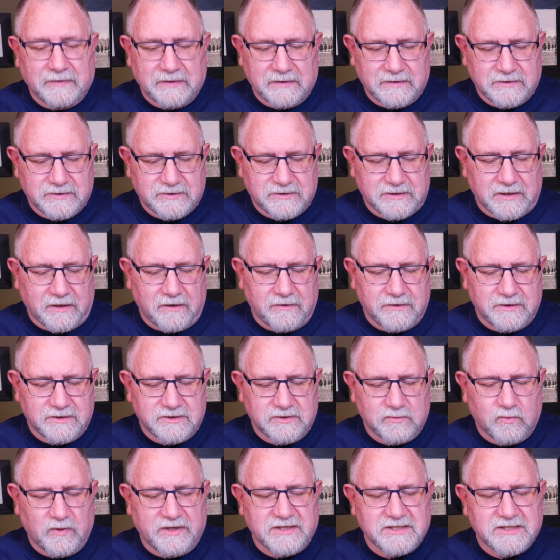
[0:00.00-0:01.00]
So this
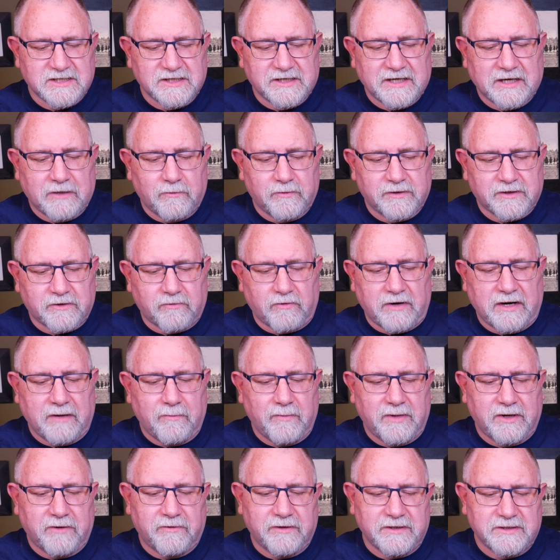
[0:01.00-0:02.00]
is Wensleydale with
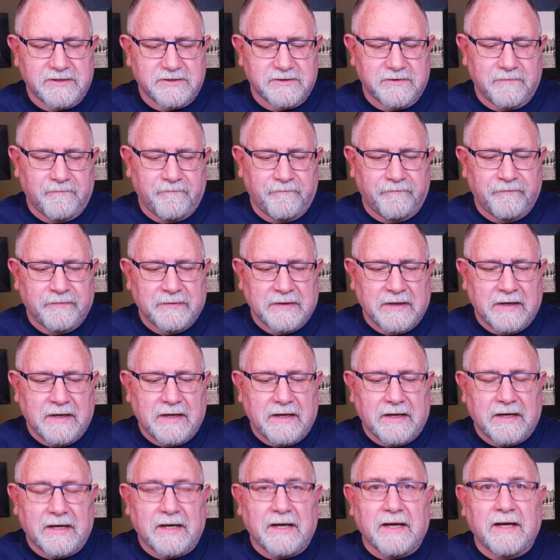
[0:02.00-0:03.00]
cranberries,
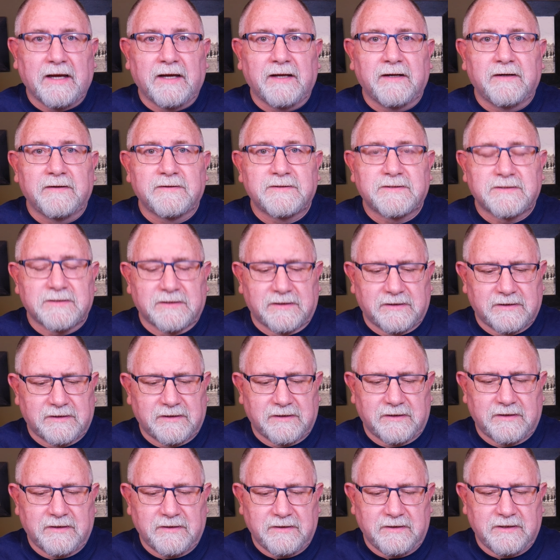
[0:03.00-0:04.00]
and
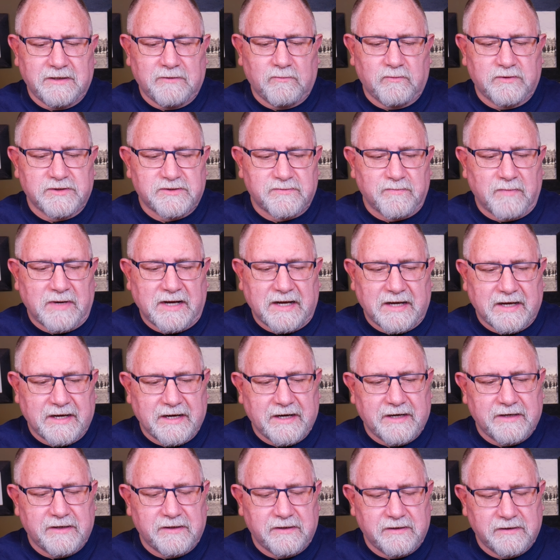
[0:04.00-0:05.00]
it was
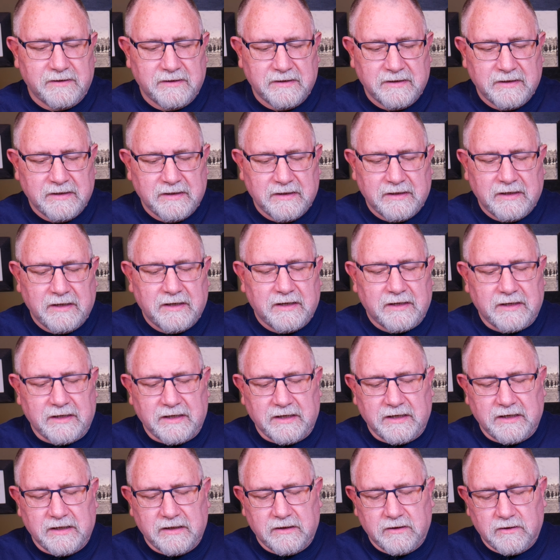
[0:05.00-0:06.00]
made
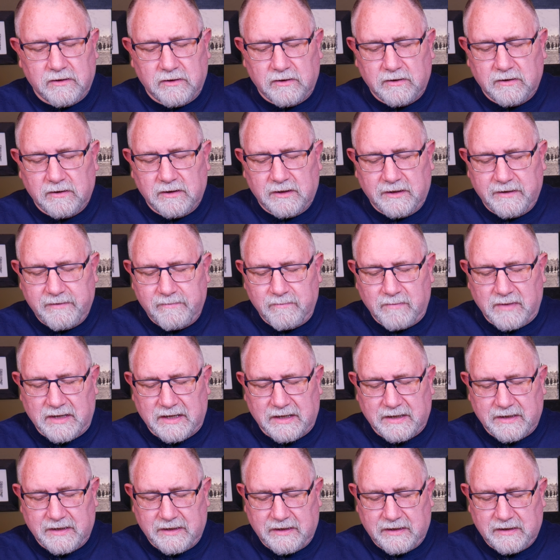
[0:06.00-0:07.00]
in early
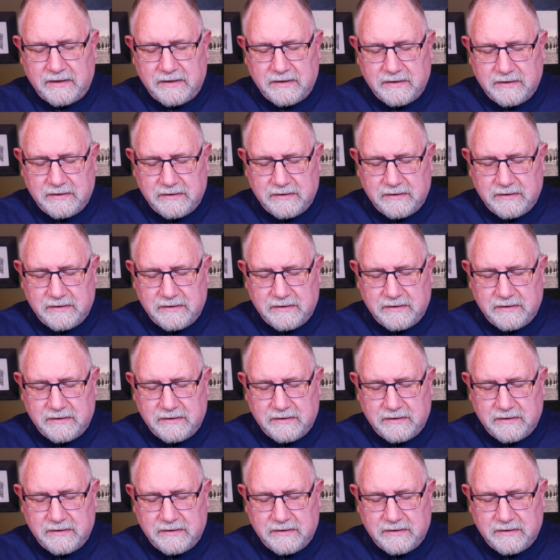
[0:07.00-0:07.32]
May.